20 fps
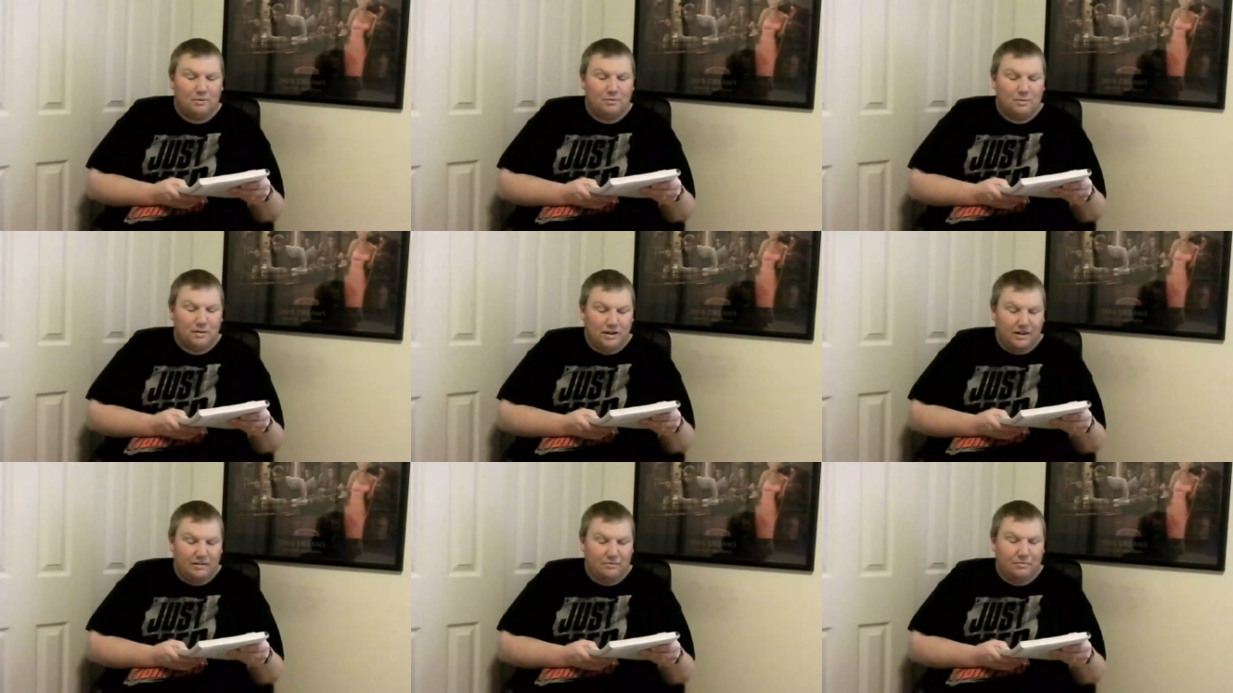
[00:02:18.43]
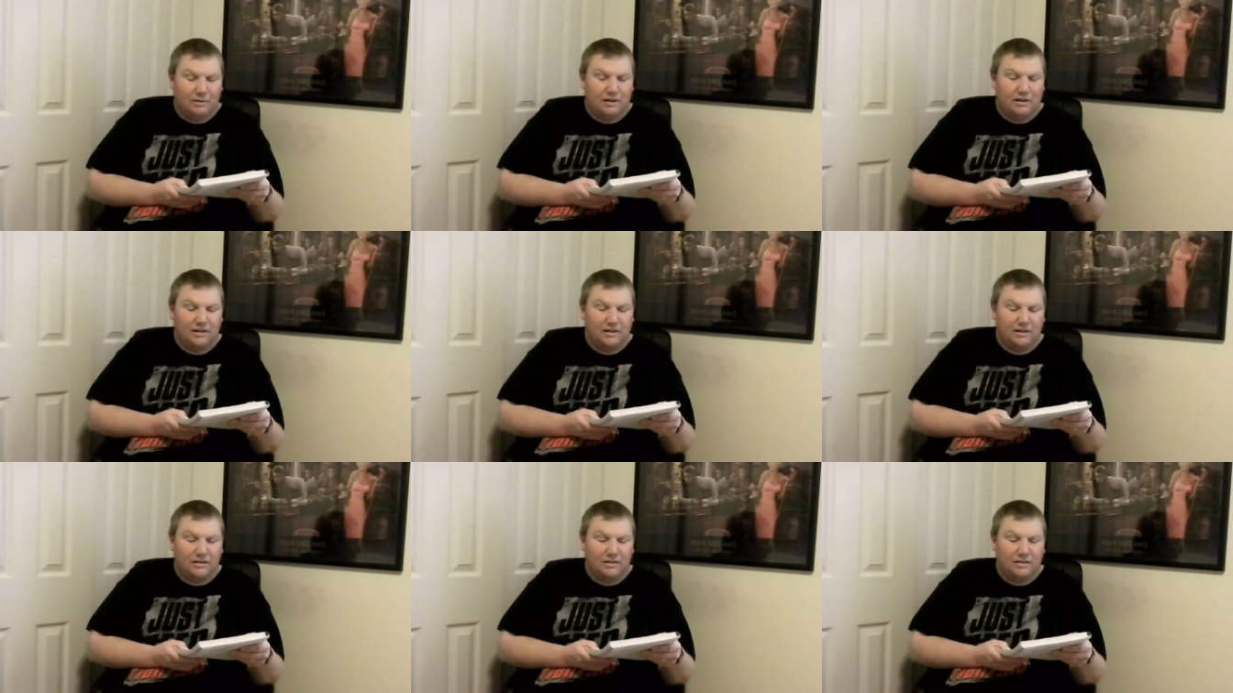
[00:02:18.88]
he
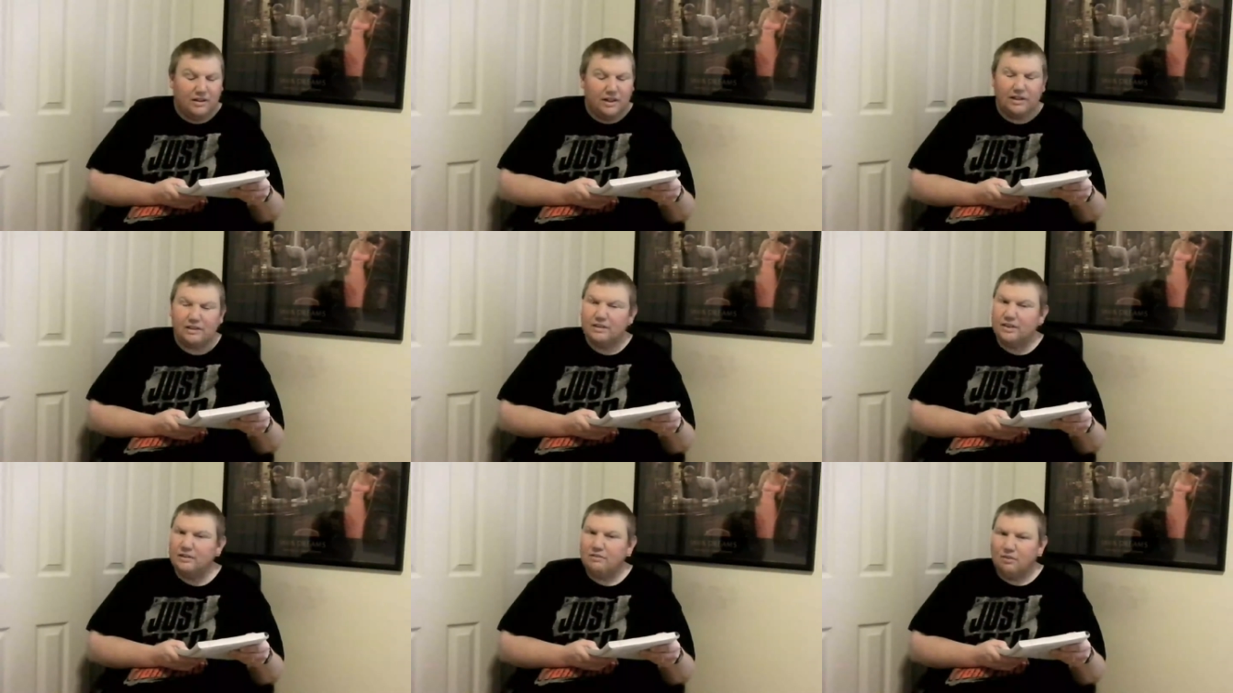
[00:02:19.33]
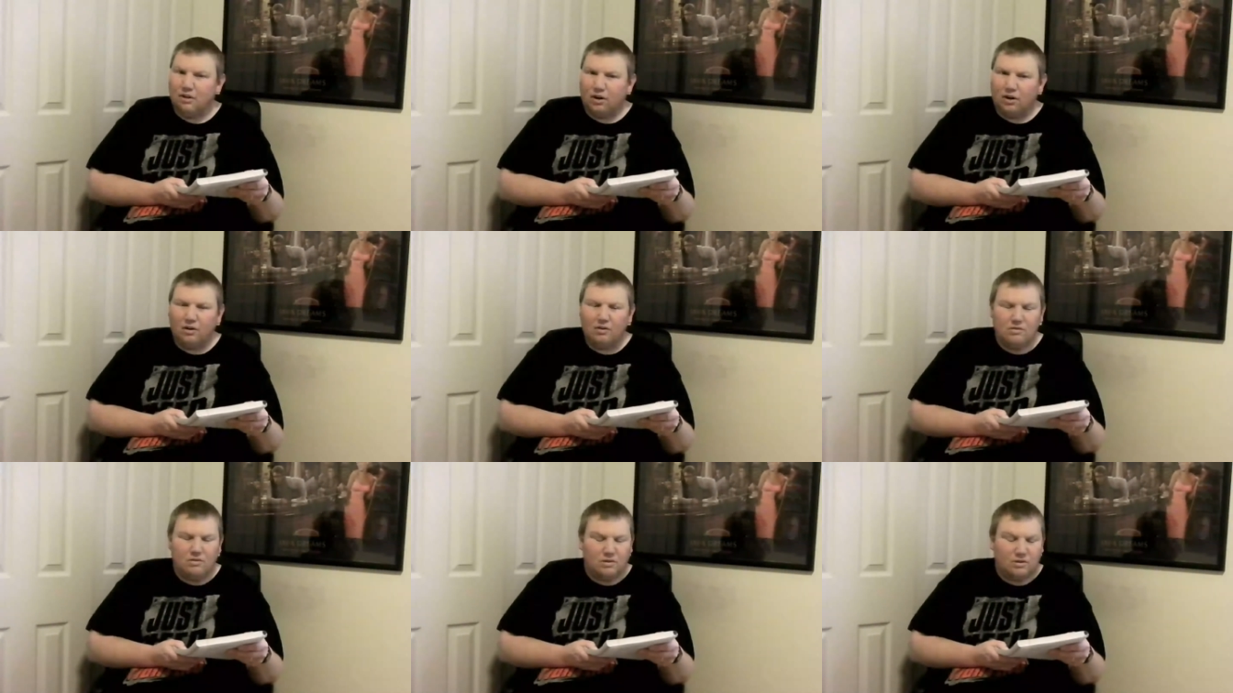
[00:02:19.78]
beat Casey
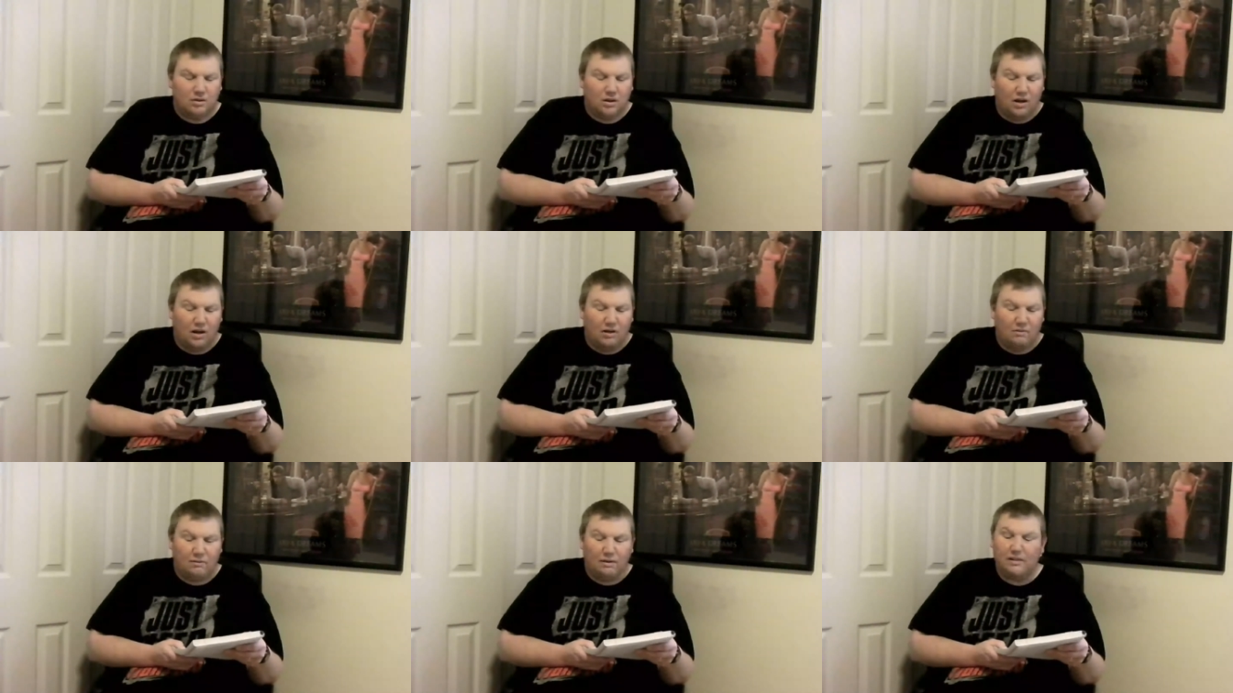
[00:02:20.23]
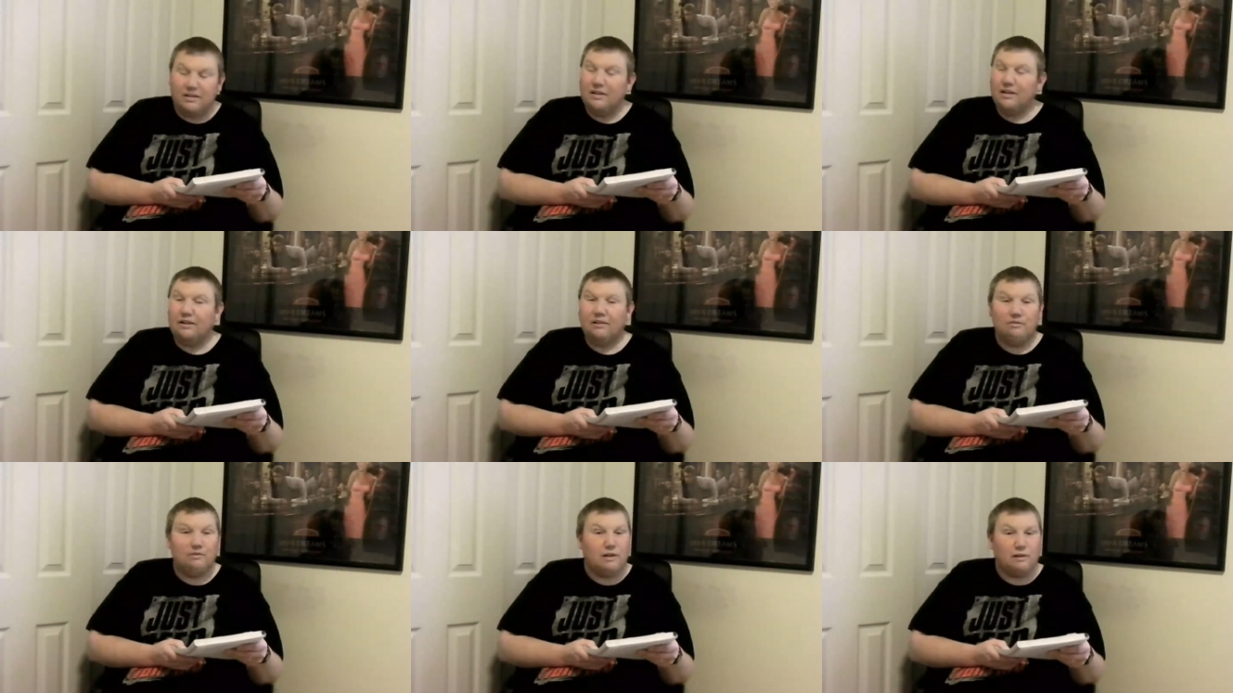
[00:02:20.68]
Navarro. And
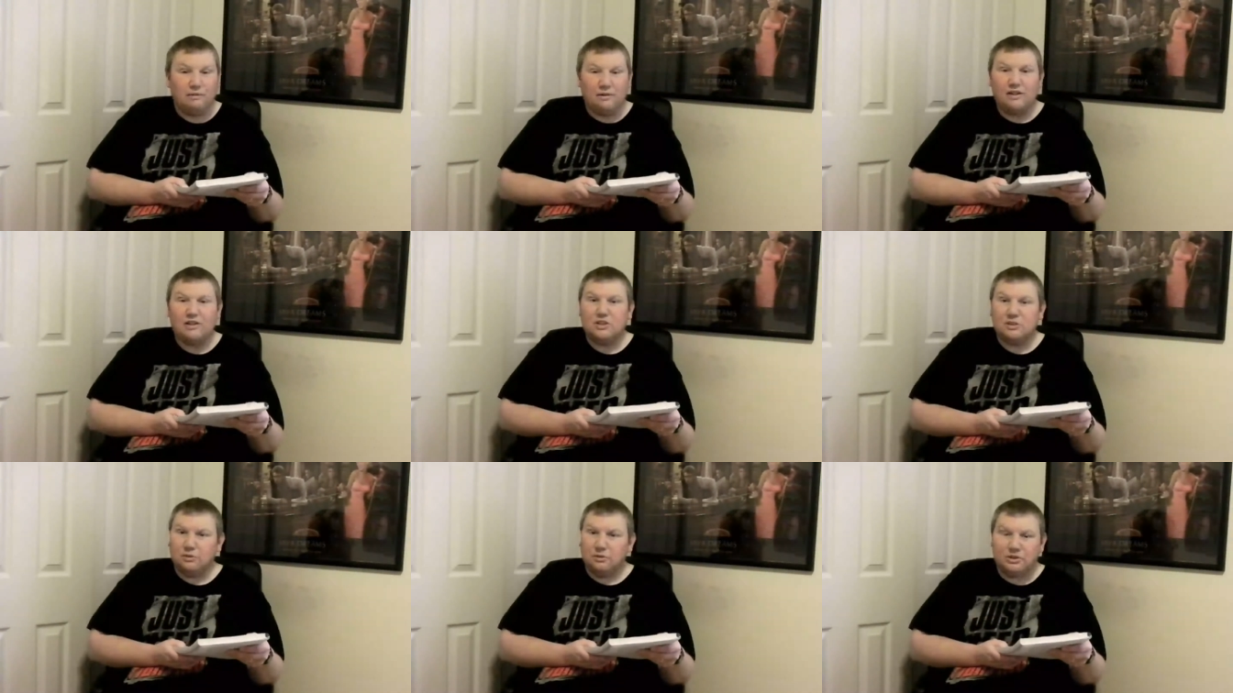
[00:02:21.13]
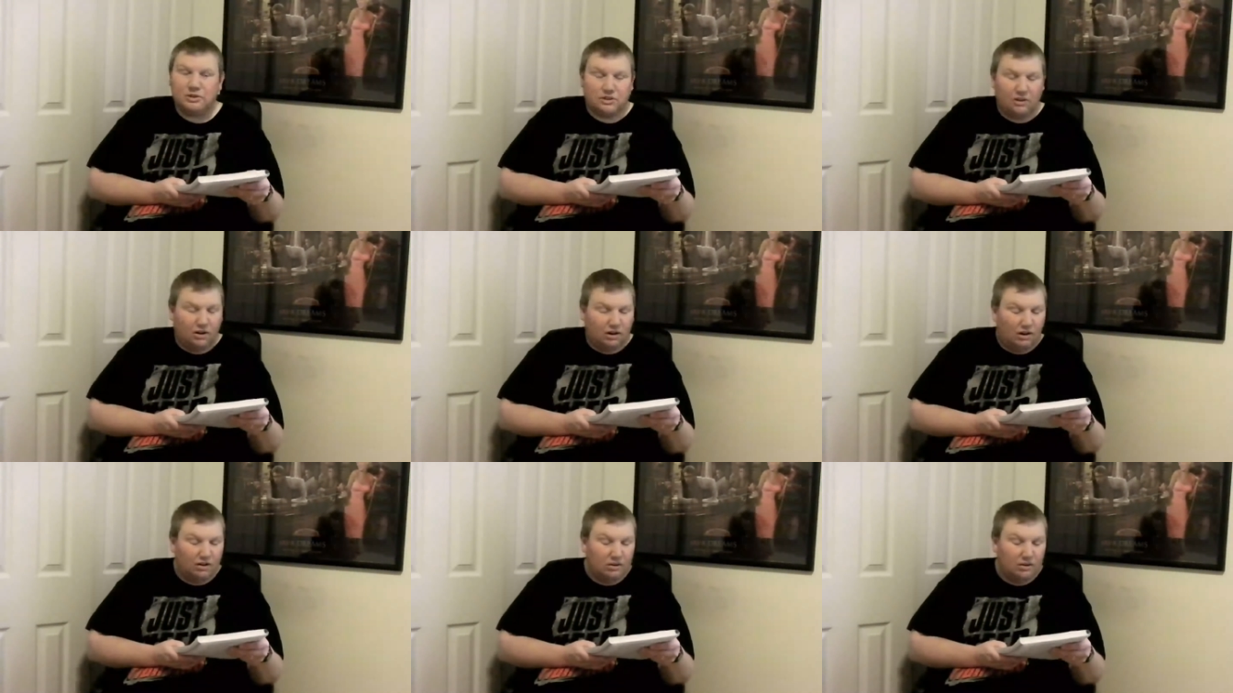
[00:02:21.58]
they gave him that match
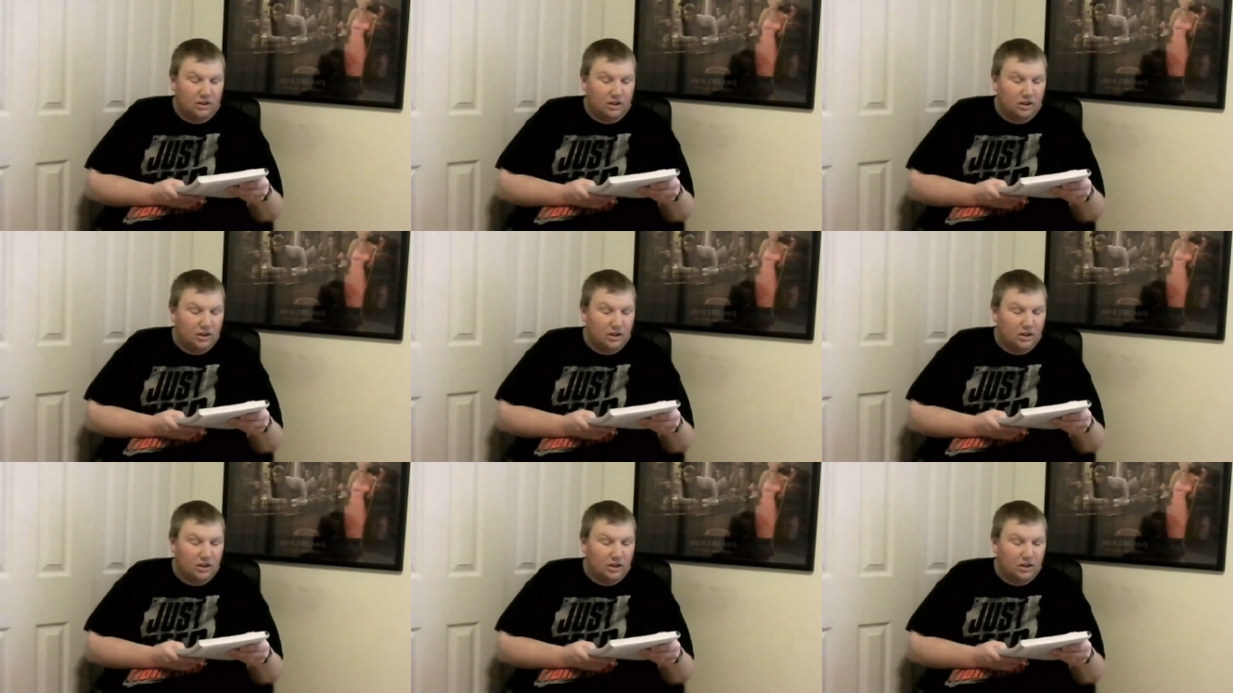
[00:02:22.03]
3-star.